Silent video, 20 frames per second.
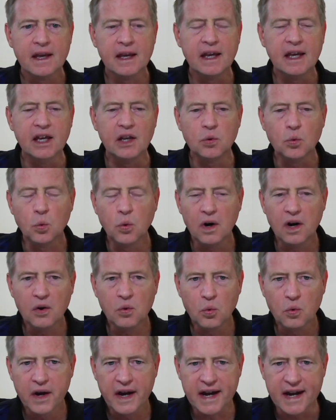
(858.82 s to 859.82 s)
In
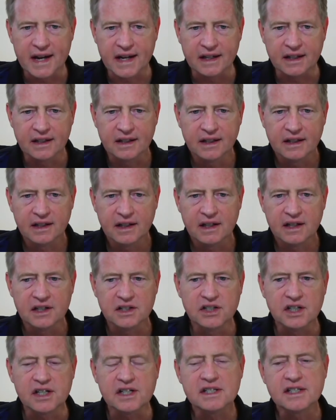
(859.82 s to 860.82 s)
what way
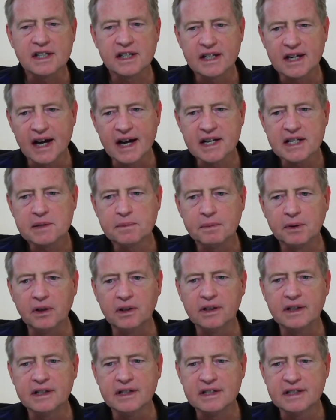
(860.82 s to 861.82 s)
does the
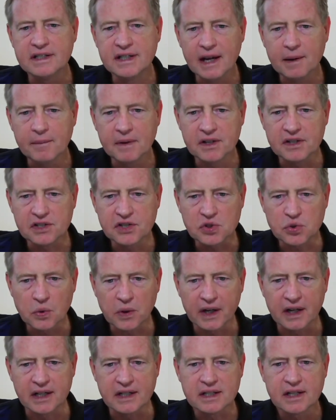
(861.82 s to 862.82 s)
gospel
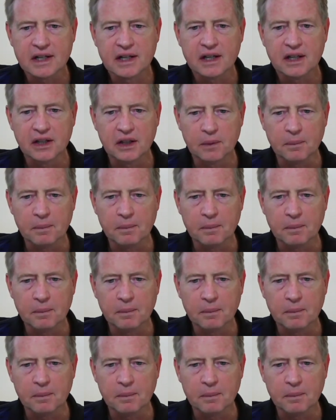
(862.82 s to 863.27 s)
demonstrate the